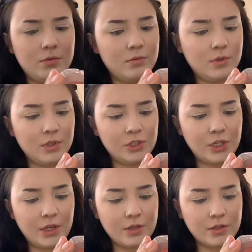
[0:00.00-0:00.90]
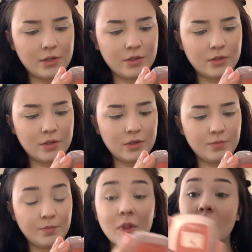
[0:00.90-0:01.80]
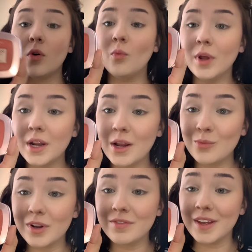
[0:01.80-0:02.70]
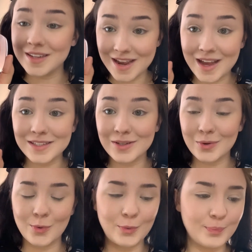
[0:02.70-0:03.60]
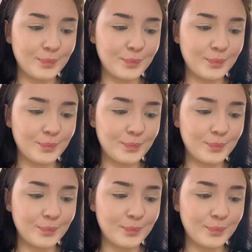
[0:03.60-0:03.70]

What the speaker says: What shade is this? 191 Fantastical.